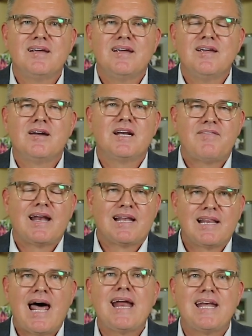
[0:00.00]
he could have had a
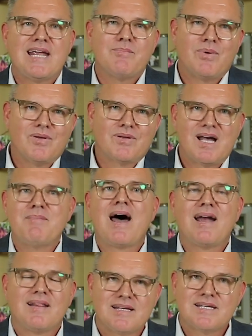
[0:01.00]
lightning bolt come
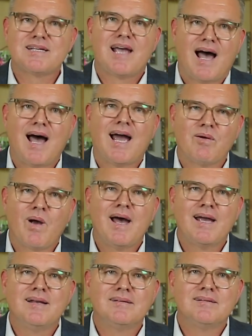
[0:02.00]
out of the sky,
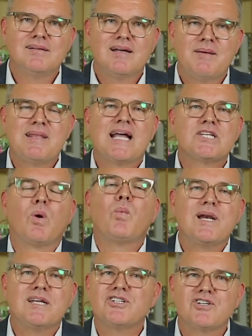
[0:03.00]
right? I mean, that's what
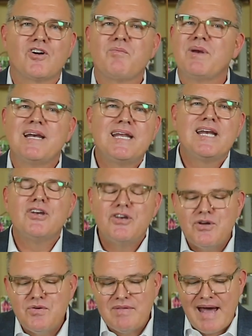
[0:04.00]
we deserve, but he didn't
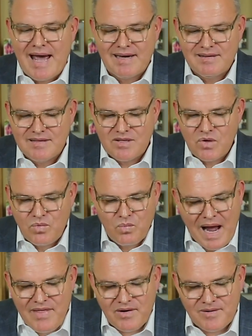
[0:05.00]
do that.
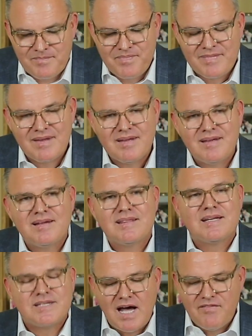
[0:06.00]
Rather,
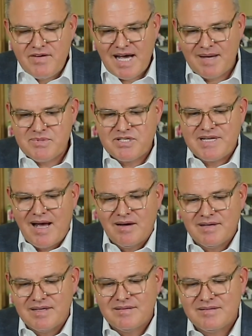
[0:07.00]
the dove comes
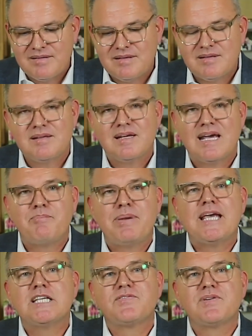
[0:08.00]
down and it
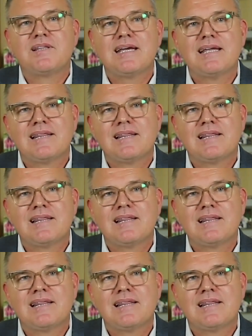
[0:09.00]
peacefully